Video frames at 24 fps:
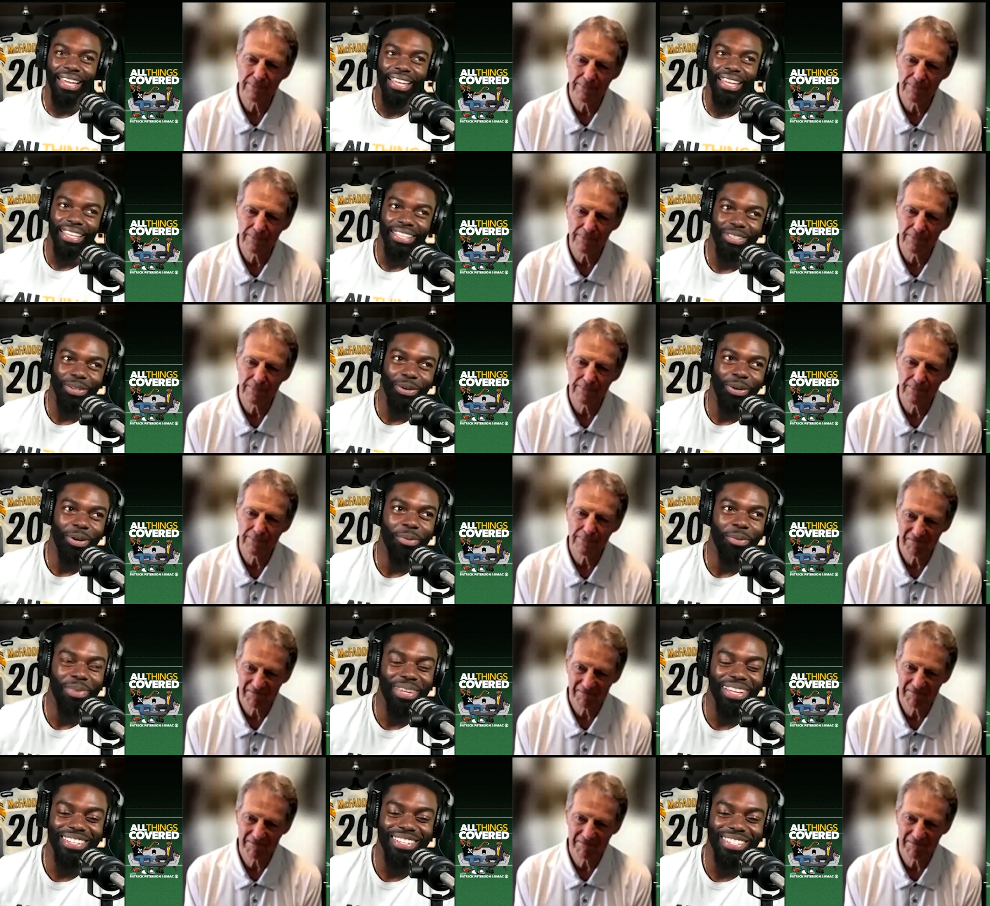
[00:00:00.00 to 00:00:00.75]
Speaker 1: it's
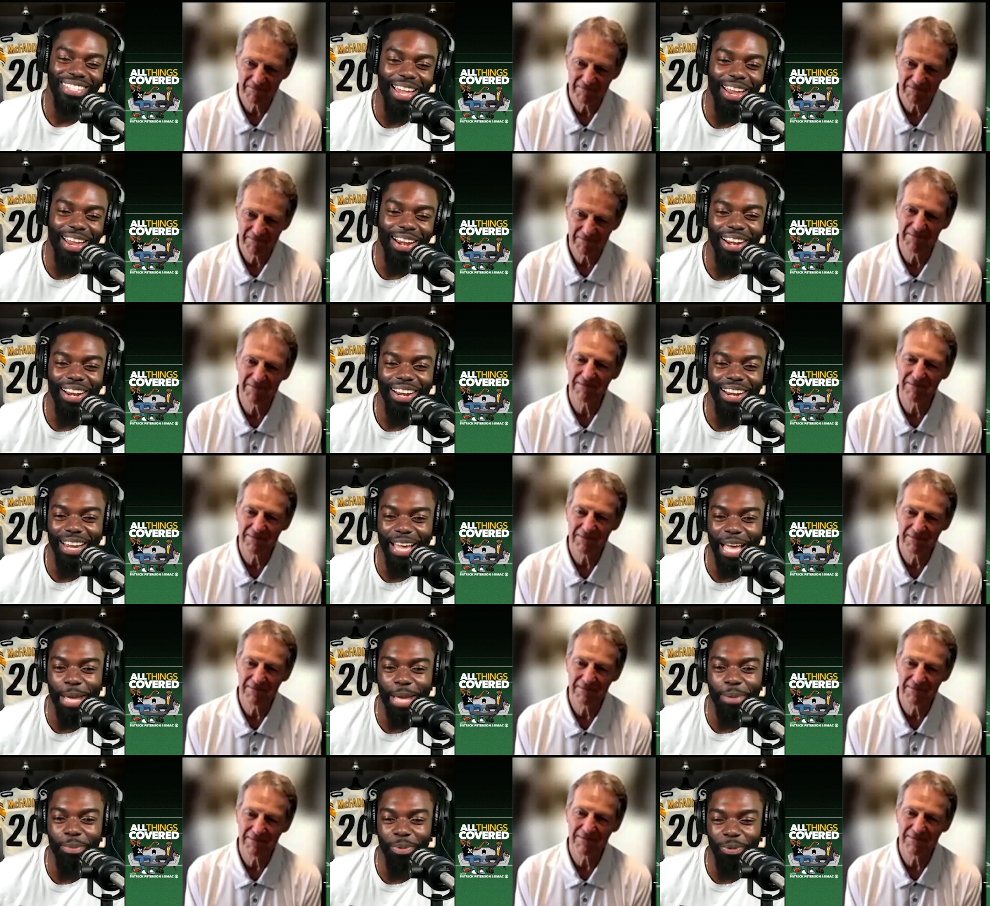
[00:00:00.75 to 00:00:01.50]
going to be a Saturday
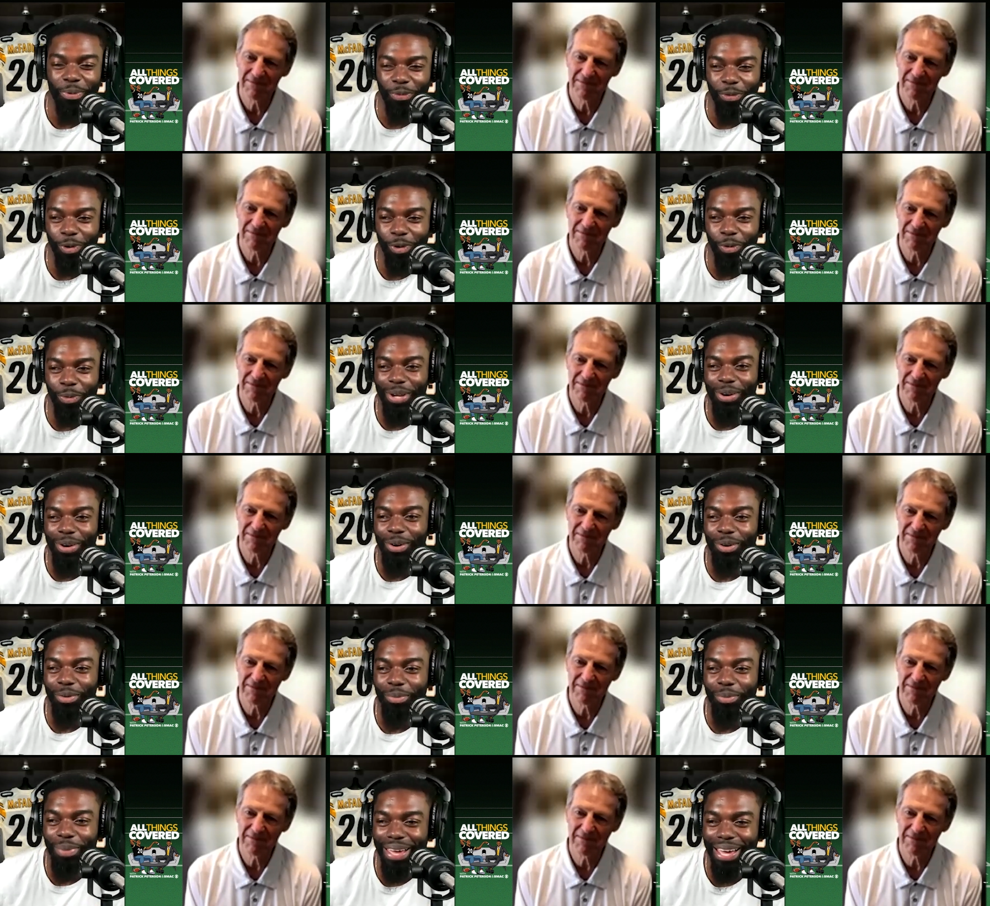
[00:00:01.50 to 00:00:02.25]
night before we
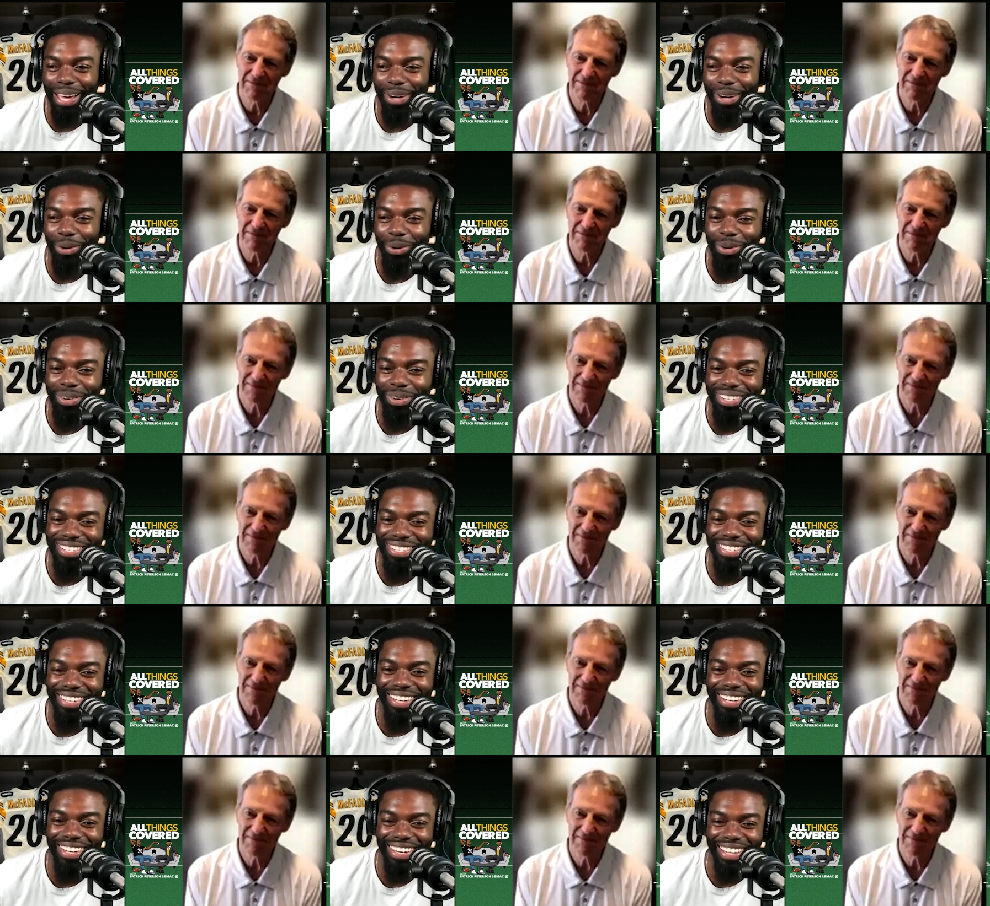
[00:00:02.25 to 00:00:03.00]
go to battle on
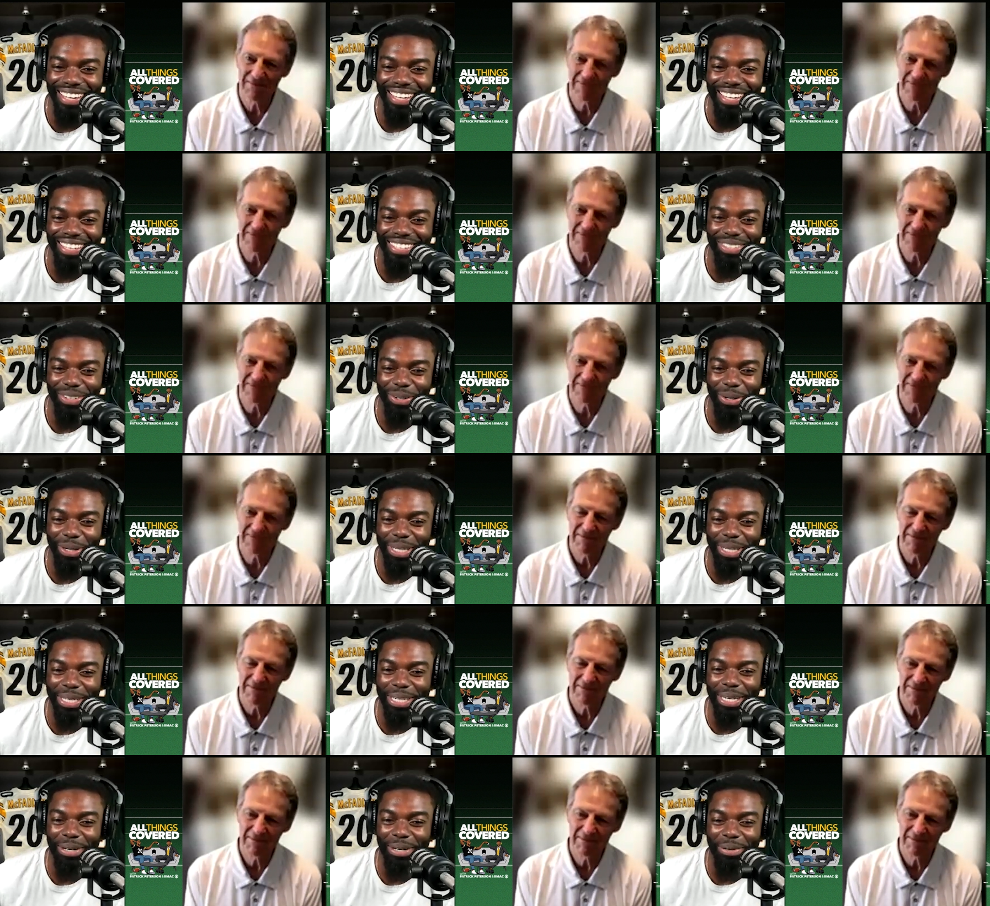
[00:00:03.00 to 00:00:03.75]
Sunday. He's going
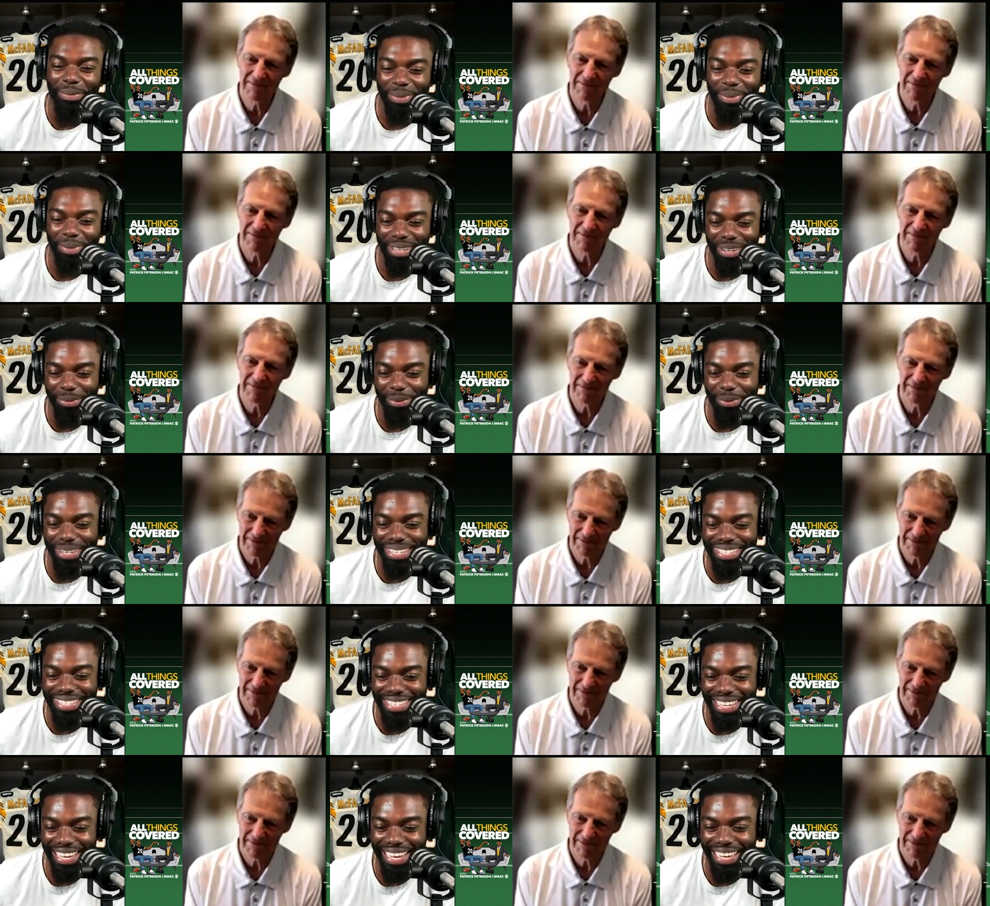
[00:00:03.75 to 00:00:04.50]
to get up and
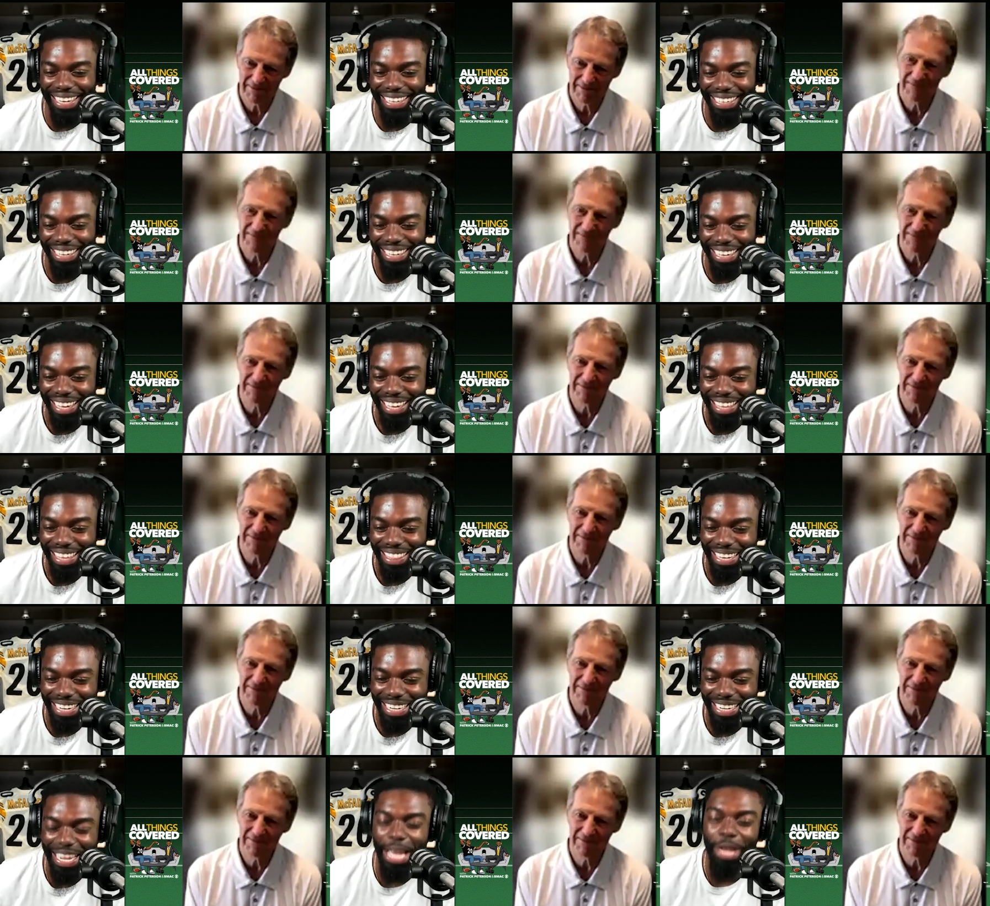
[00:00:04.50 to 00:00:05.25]
recite
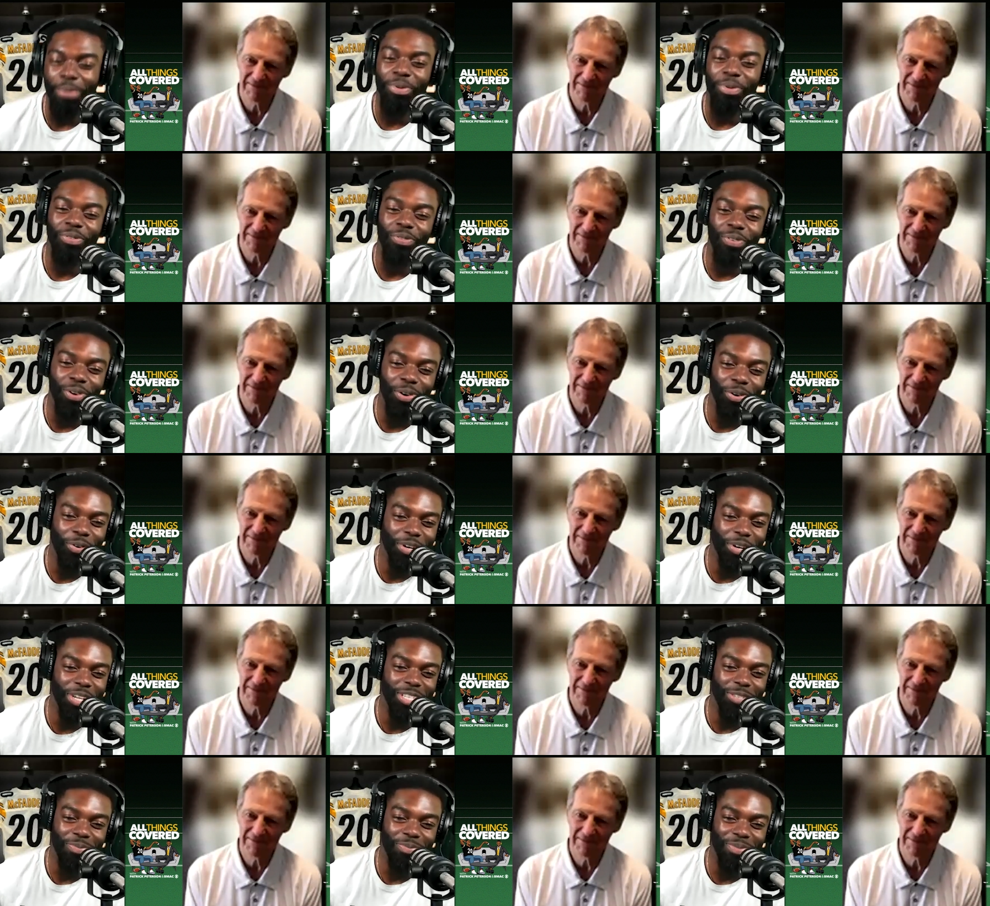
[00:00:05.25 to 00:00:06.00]
the night before
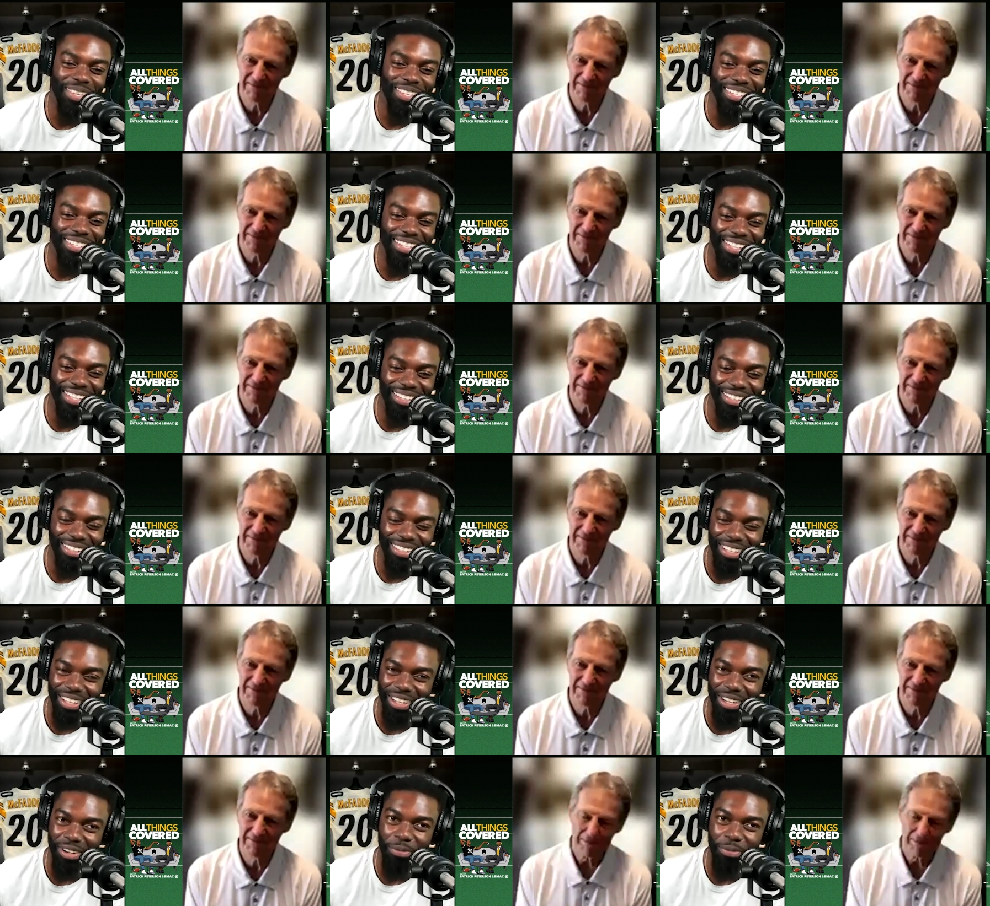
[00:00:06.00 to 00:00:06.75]
Christmas
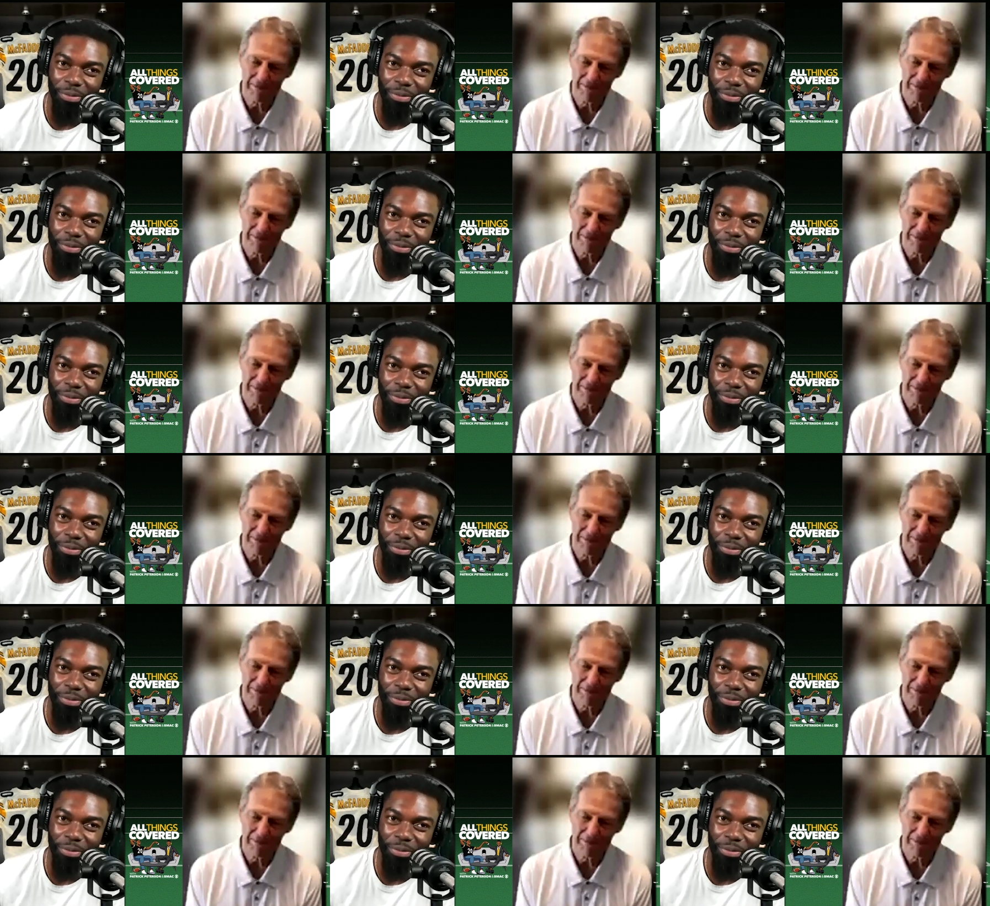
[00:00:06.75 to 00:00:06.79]
and a